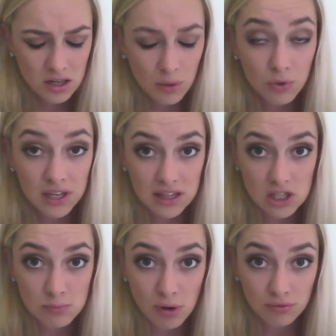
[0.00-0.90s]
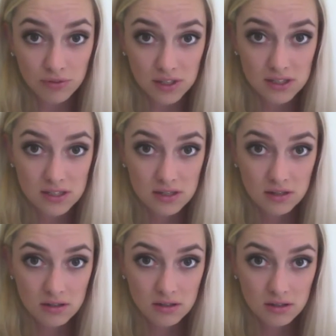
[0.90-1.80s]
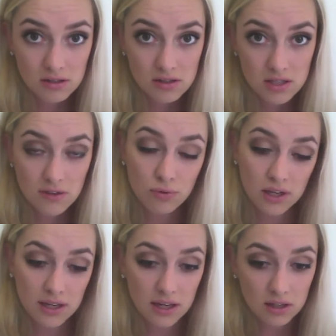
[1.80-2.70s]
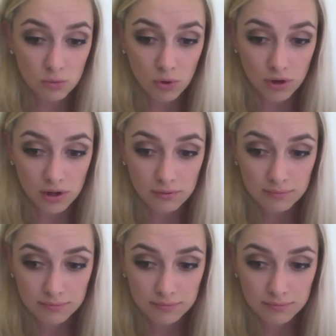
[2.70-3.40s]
I want to get this boat fixed. See if we can get in the water.